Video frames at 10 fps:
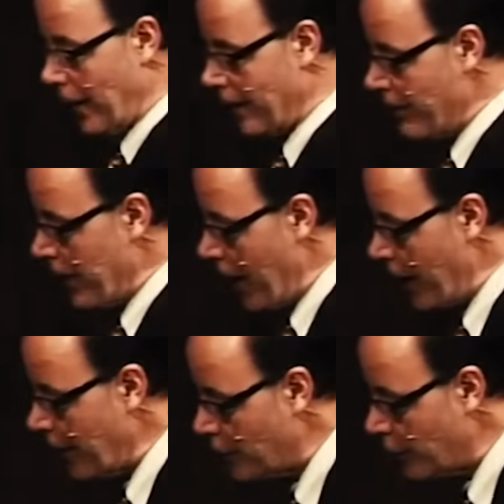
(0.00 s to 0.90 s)
and,
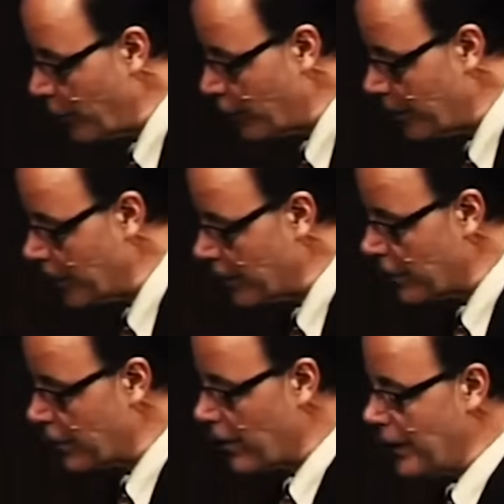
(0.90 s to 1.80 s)
and it's supposed to be there's
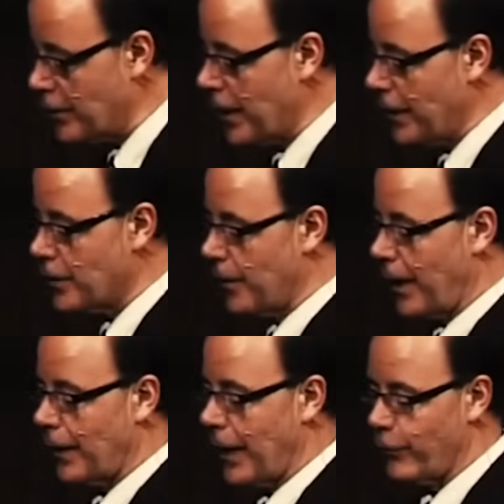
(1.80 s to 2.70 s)
a great change in
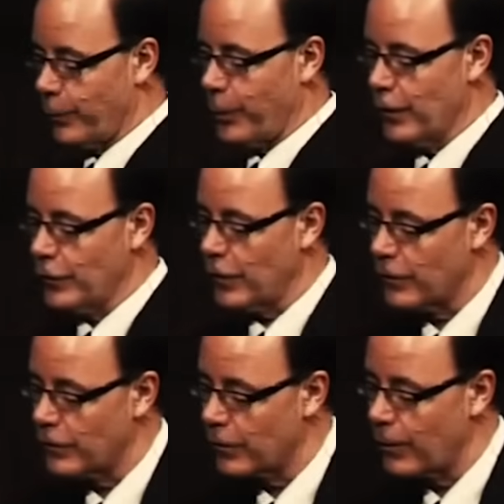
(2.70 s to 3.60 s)
my life. And Peter says
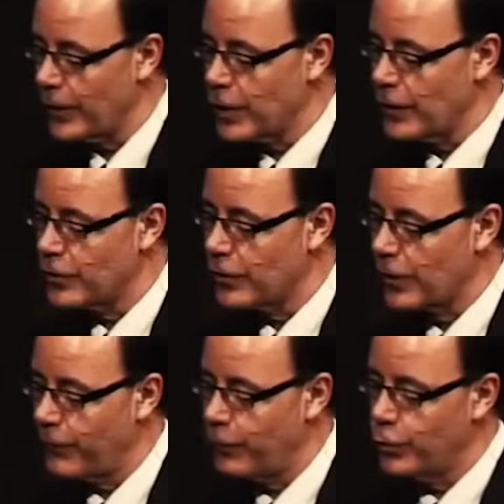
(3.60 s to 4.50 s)
there's a great change in your
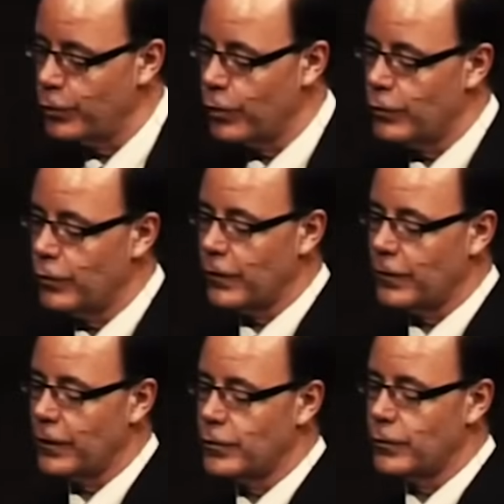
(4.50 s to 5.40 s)
life, and you don't do the
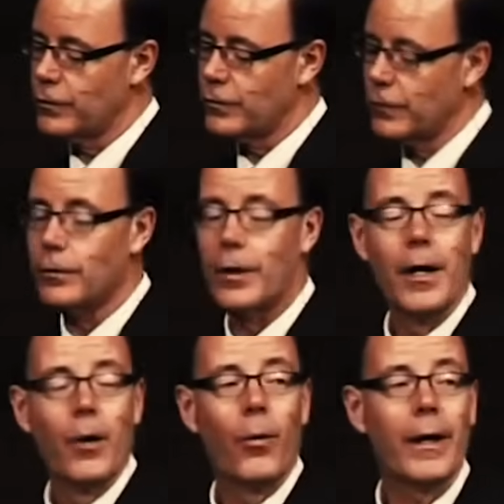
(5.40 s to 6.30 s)
things you used to
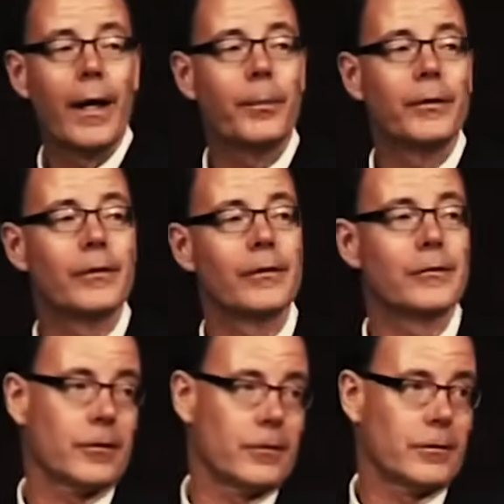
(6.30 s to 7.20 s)
do. What happened to the
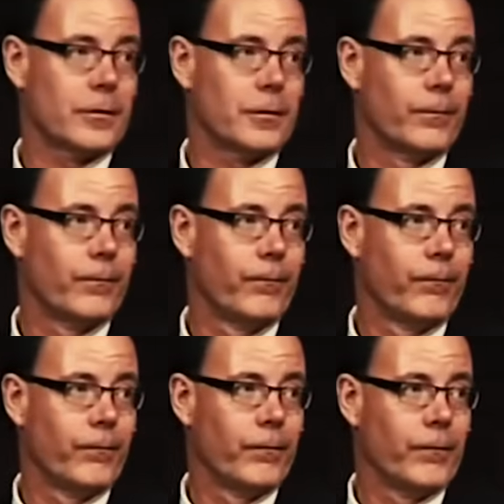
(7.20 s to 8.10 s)
church?
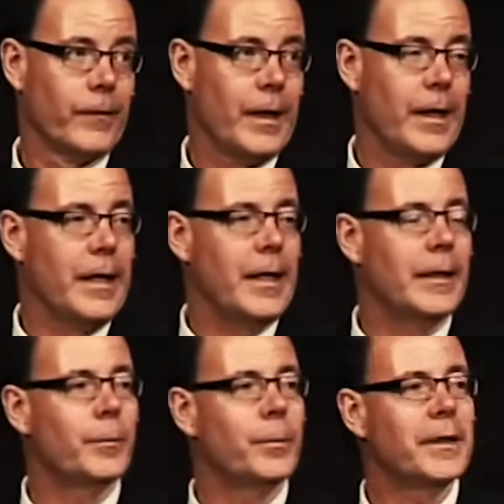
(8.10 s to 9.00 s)

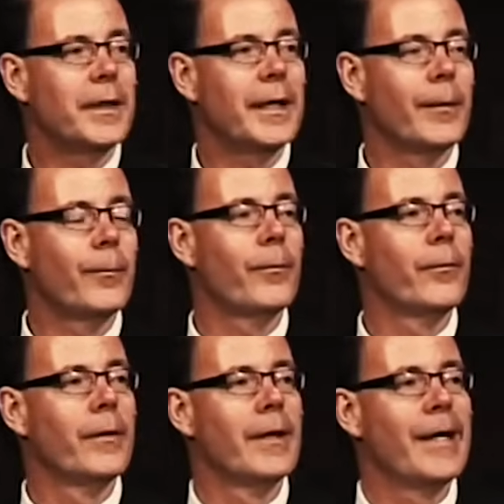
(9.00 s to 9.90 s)
It
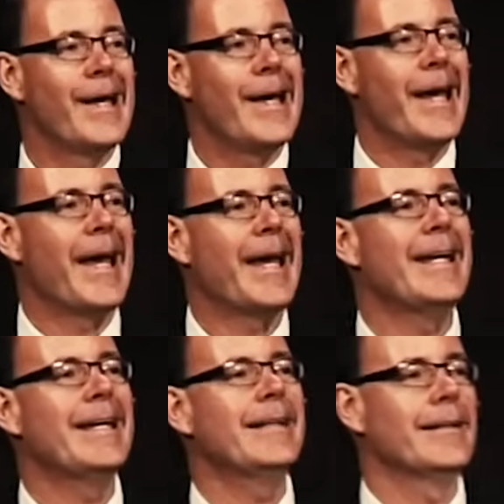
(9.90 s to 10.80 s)
became
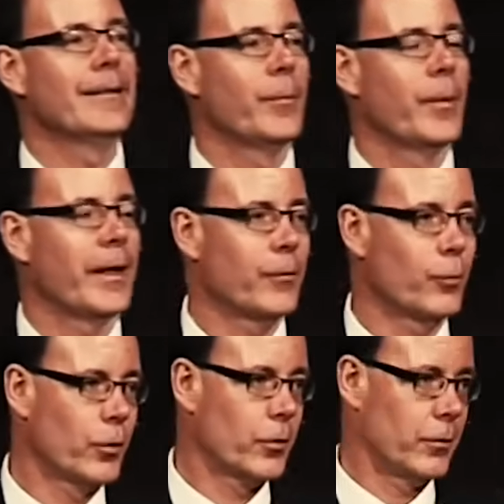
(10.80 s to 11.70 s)
hated by the
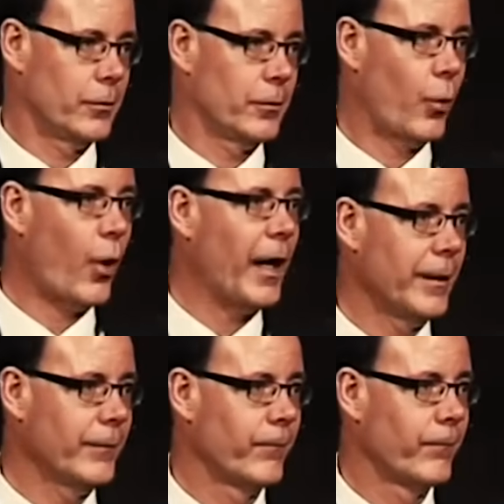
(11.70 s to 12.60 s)
world. Why?